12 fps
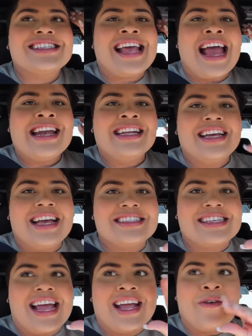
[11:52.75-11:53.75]
Danny
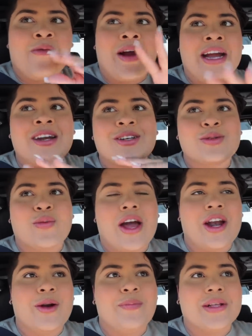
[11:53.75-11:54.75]
is like wearing a
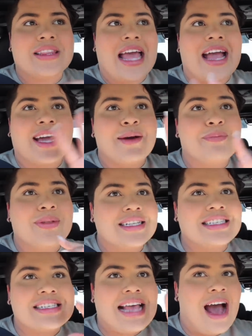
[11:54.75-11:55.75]
sweater, but that
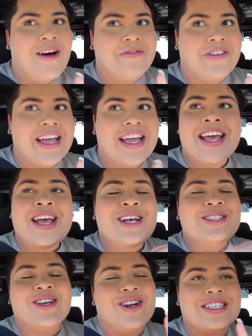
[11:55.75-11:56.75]
completes his outfit.
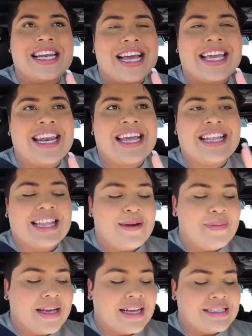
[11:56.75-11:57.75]
So no se la quiere quitar I
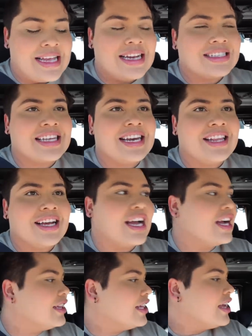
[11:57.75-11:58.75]
mean, because then it's gonna look
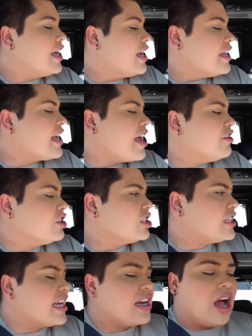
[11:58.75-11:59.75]
without ugly. It. Yeah, you
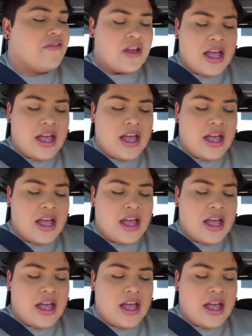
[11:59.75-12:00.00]
should take it off.